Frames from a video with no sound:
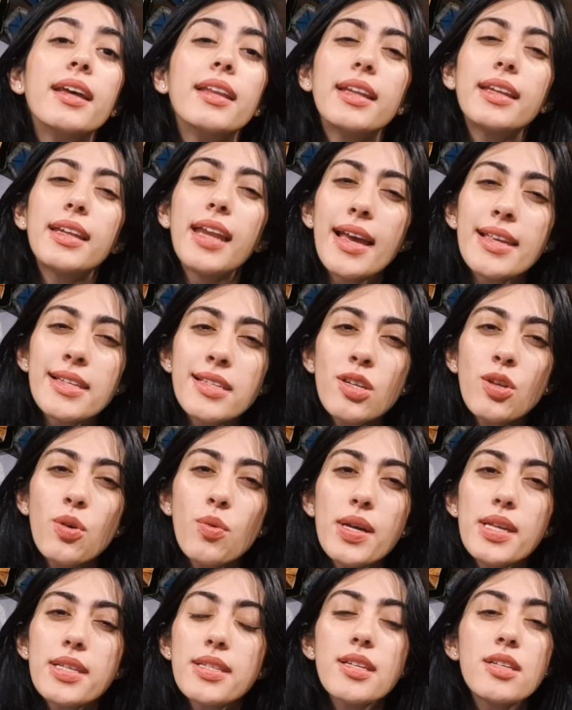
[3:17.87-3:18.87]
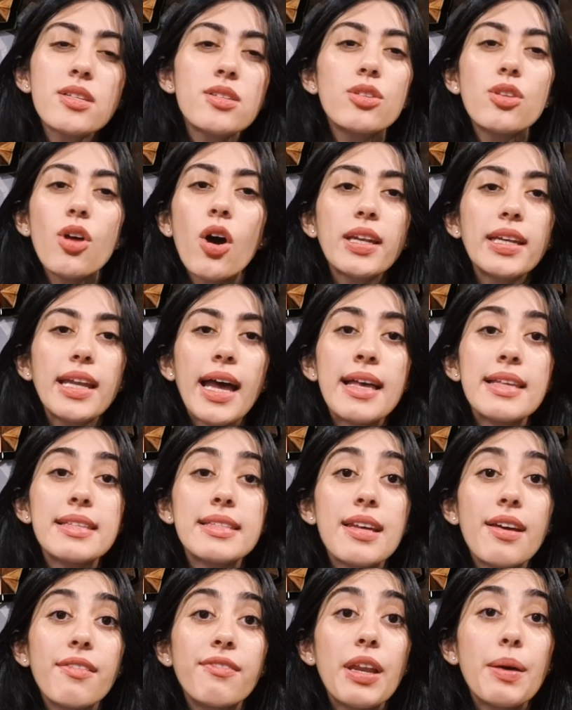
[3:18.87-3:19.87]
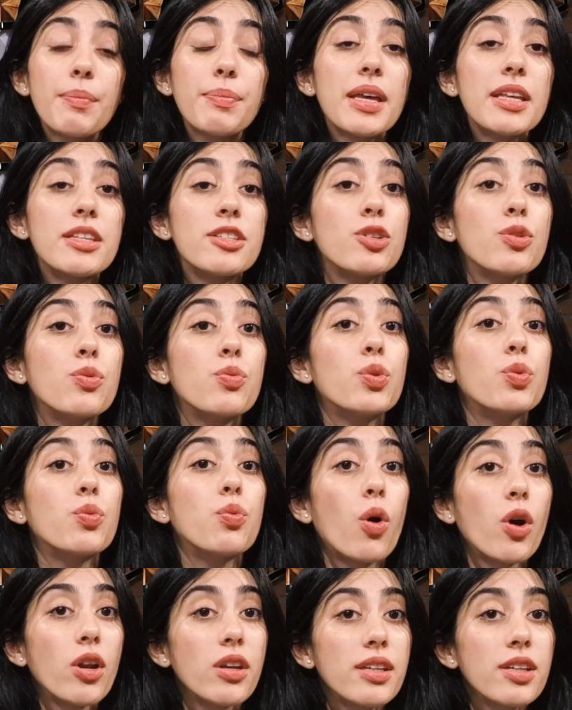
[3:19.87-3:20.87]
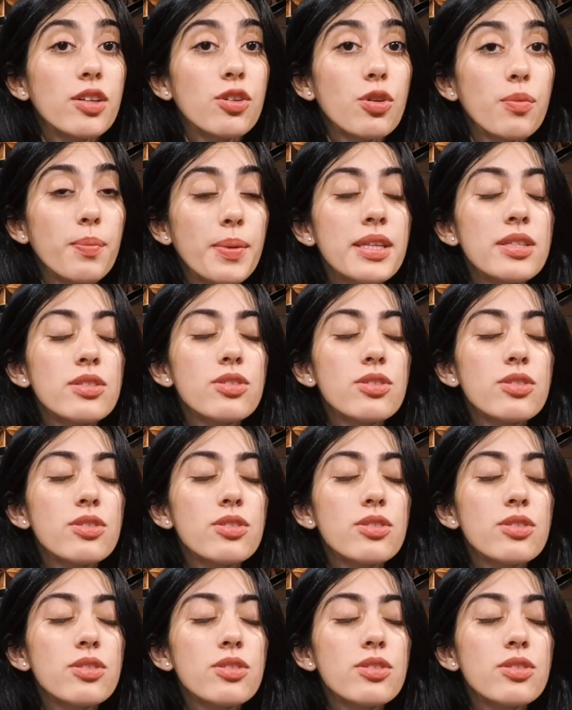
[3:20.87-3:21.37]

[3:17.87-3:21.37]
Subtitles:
the Tizen OS is not as developed as you would want it to be,